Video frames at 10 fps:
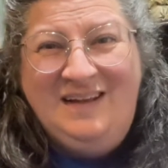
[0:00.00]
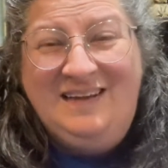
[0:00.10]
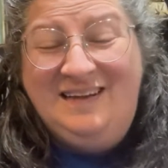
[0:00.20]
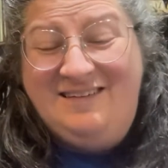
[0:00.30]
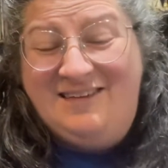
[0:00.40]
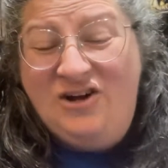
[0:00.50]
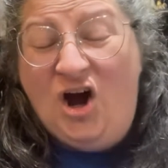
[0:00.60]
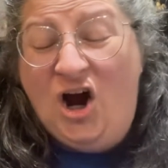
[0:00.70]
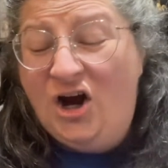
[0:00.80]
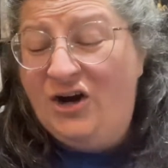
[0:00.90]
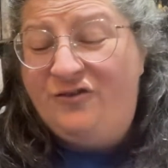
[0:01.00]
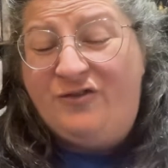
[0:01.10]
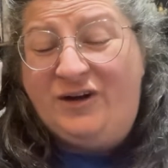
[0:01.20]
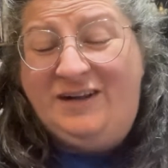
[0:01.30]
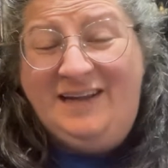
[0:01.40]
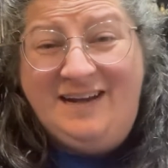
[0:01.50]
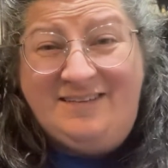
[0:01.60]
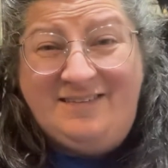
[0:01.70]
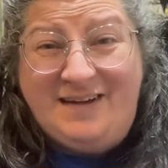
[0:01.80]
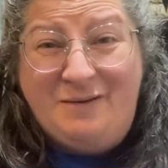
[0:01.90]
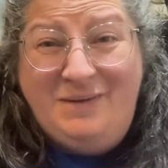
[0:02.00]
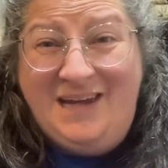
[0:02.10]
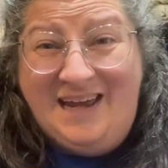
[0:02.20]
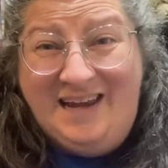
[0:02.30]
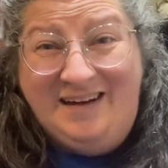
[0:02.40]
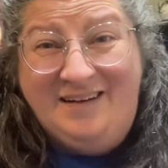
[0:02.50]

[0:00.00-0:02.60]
Listen hard for clicks coming in.